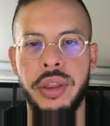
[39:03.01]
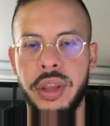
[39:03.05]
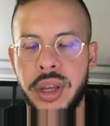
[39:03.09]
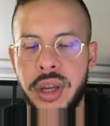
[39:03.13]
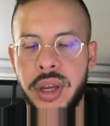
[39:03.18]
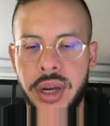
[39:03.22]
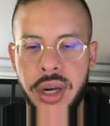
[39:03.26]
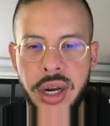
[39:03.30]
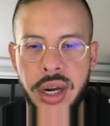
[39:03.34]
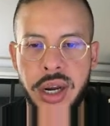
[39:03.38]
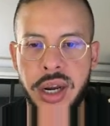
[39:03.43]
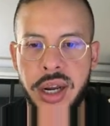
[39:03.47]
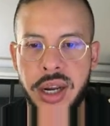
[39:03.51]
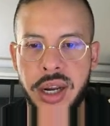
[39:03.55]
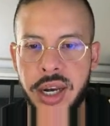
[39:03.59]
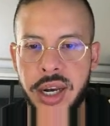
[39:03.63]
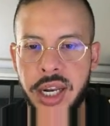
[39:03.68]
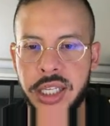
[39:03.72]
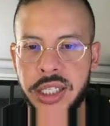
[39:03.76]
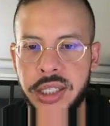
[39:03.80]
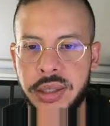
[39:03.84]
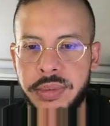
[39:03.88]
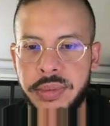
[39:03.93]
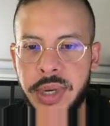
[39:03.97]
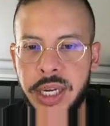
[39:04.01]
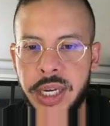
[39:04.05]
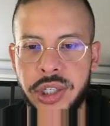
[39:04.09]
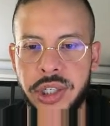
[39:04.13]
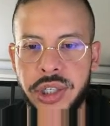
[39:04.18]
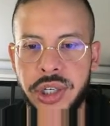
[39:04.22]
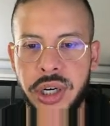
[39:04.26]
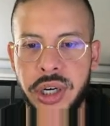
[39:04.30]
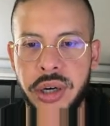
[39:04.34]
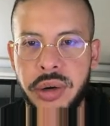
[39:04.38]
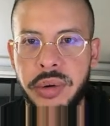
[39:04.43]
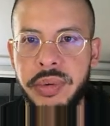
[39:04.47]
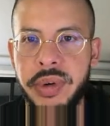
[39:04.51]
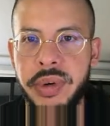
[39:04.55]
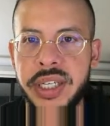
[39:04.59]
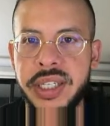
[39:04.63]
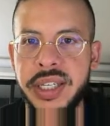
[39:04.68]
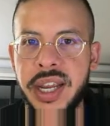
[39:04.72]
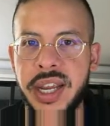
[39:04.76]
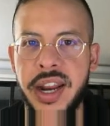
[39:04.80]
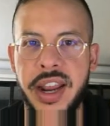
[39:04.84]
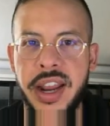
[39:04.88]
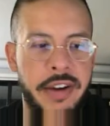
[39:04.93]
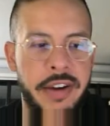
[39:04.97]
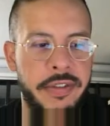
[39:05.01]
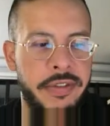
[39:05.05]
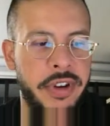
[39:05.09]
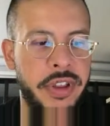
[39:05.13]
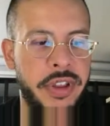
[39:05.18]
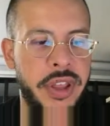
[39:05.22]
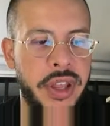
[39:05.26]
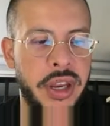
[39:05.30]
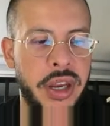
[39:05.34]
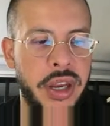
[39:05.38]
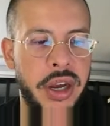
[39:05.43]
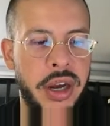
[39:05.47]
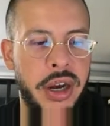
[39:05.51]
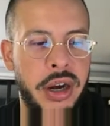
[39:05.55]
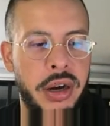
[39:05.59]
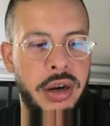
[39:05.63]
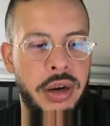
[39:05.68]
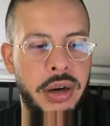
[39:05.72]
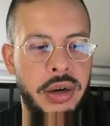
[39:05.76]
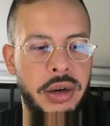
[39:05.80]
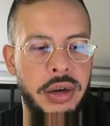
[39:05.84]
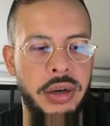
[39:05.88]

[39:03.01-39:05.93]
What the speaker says: Let's make sure to reset everything here.